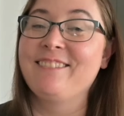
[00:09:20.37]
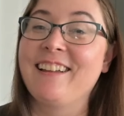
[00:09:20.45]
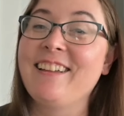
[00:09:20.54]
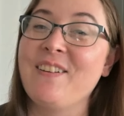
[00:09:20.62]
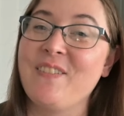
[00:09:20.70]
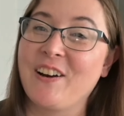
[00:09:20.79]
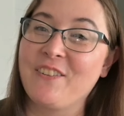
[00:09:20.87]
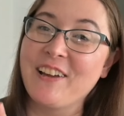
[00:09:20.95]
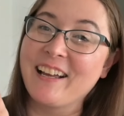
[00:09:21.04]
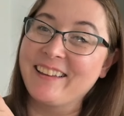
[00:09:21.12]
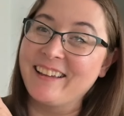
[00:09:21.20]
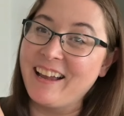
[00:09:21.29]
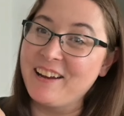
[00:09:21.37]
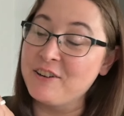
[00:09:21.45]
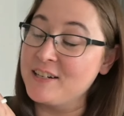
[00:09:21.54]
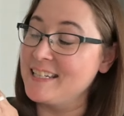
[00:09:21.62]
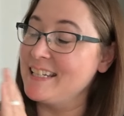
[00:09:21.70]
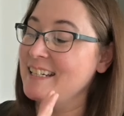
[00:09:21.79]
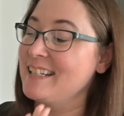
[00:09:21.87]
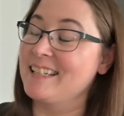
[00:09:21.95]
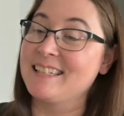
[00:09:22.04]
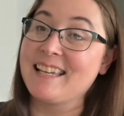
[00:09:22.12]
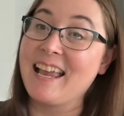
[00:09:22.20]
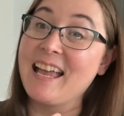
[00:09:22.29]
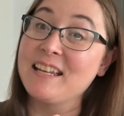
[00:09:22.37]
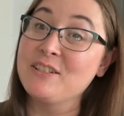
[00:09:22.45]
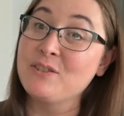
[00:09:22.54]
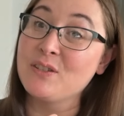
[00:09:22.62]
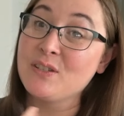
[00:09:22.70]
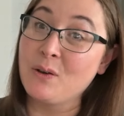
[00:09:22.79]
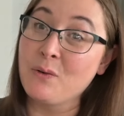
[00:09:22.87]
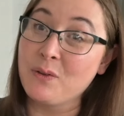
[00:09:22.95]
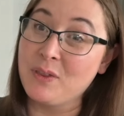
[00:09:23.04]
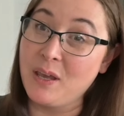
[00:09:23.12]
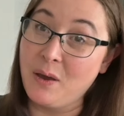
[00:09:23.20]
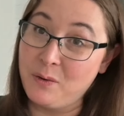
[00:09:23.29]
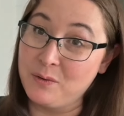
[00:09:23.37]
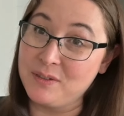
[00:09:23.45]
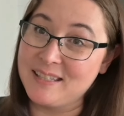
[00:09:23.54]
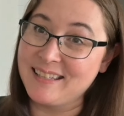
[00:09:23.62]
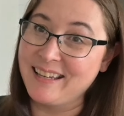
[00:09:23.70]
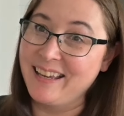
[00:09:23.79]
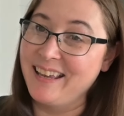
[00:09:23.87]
Well, a matter of fact, I already did, because I had to soak the oats